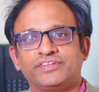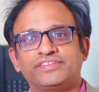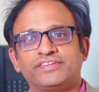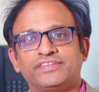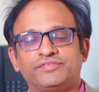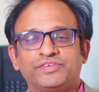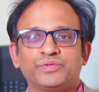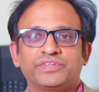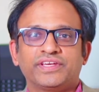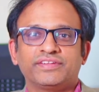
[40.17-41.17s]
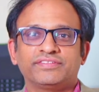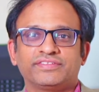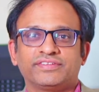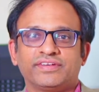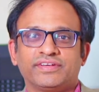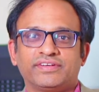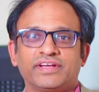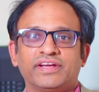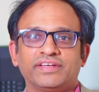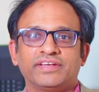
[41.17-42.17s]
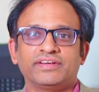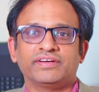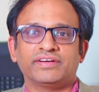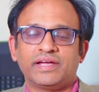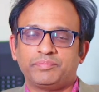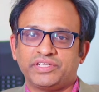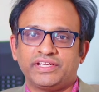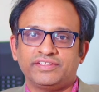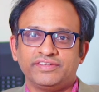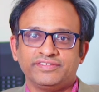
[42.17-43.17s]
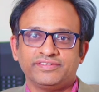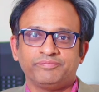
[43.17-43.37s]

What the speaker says: discuss a few things regarding hepatitis.